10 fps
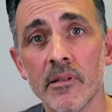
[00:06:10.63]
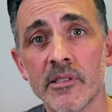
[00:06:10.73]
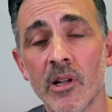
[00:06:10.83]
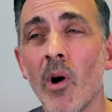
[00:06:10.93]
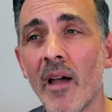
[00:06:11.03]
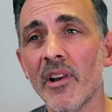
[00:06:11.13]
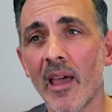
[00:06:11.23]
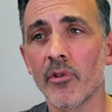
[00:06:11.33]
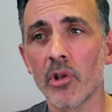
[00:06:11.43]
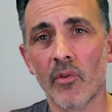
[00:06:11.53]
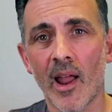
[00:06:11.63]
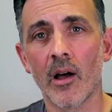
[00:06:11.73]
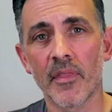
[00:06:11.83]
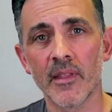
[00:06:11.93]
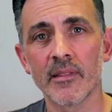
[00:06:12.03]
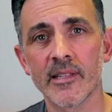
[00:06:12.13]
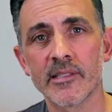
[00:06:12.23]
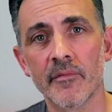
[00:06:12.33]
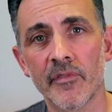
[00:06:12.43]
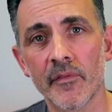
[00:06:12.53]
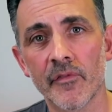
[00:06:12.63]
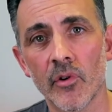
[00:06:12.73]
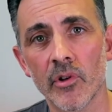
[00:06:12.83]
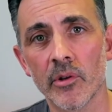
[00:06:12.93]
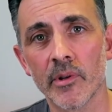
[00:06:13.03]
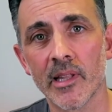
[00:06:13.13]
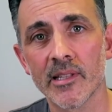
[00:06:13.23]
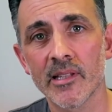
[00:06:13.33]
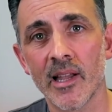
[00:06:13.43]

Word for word: So whatever level you're at, I think there's something for you in this.